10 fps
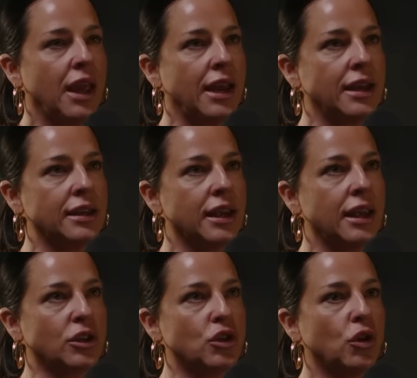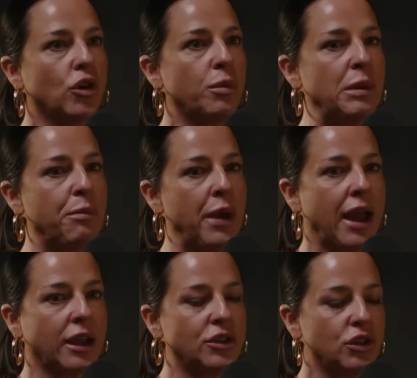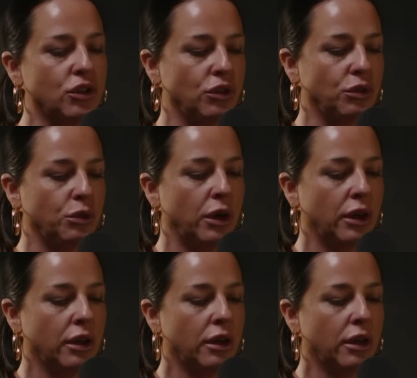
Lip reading: And it took me back to